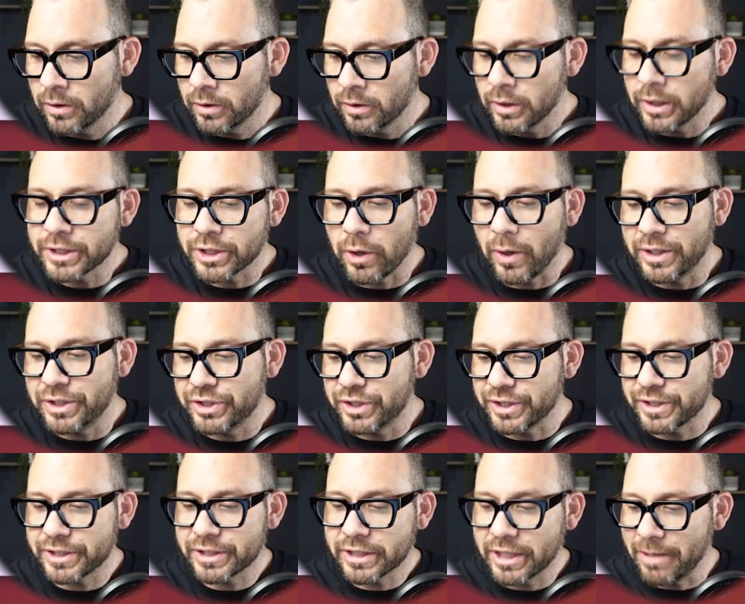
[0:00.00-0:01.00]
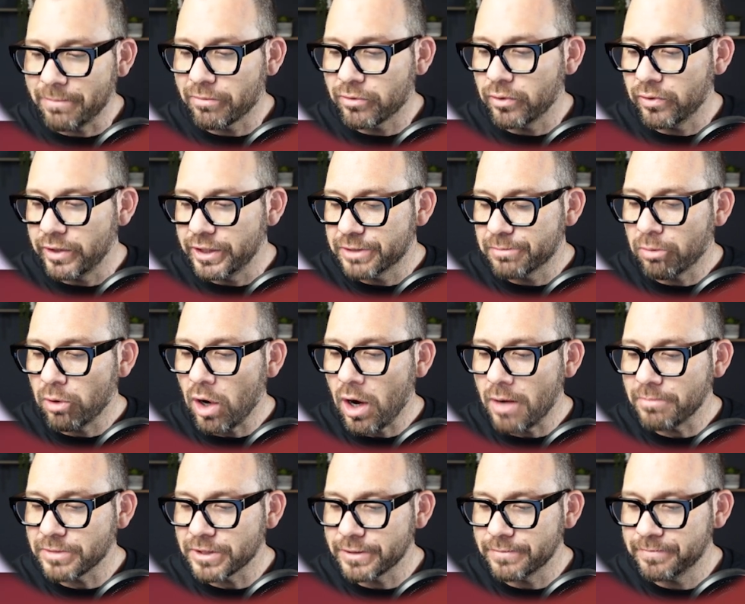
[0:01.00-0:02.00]
Let's go ahead and just skip through these
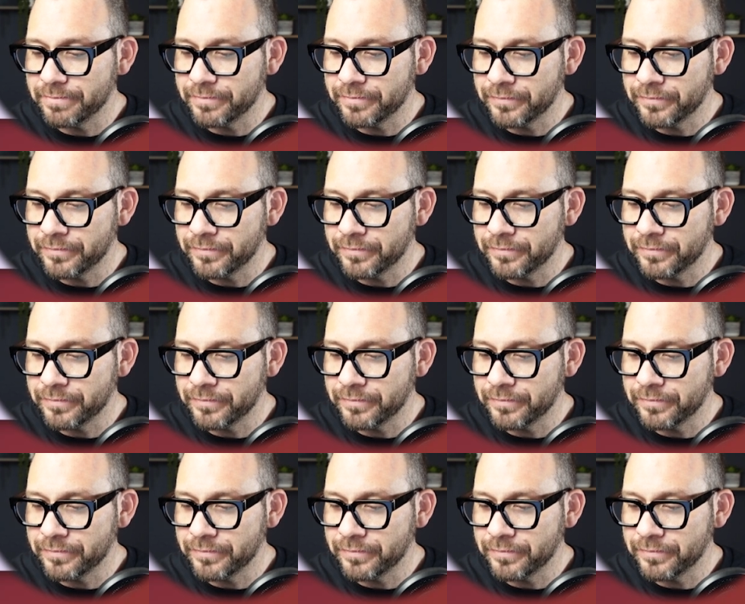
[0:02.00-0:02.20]
prompts.